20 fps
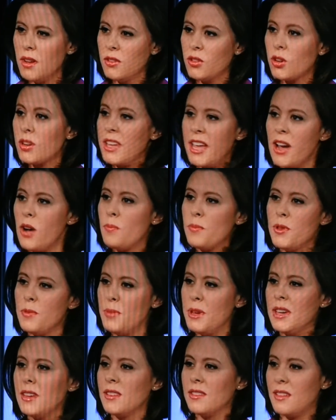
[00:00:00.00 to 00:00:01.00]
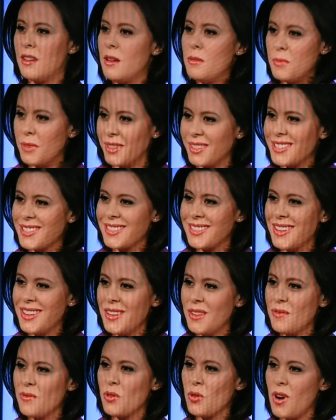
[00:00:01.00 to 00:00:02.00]
They're going to help the big incumbents.
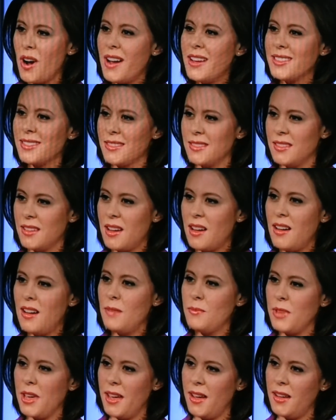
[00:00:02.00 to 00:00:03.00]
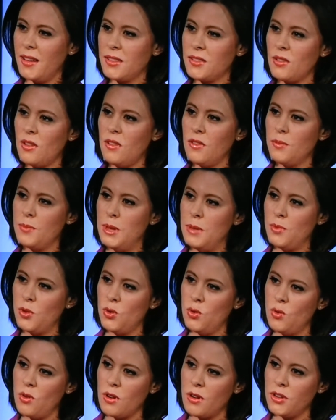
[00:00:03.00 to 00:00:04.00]
Verizon, Comcast, all the people
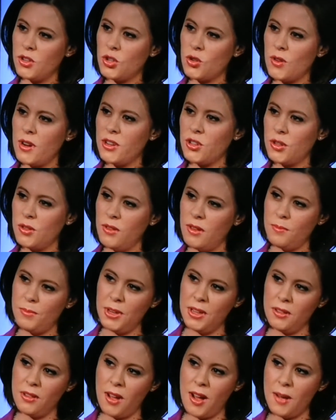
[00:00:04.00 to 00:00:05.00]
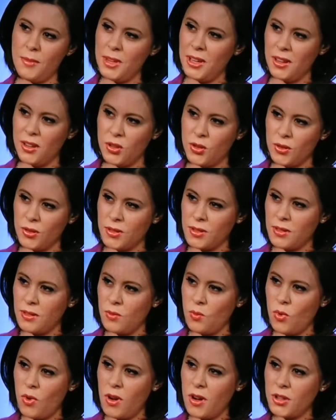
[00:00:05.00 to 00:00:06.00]
who are entrenched who have big lobbying interests
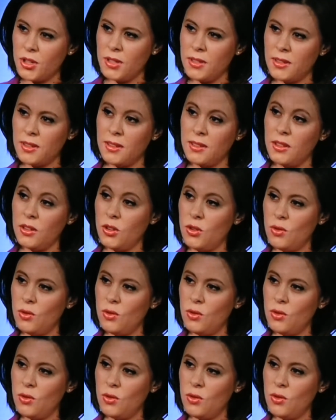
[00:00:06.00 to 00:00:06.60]
in Washington, and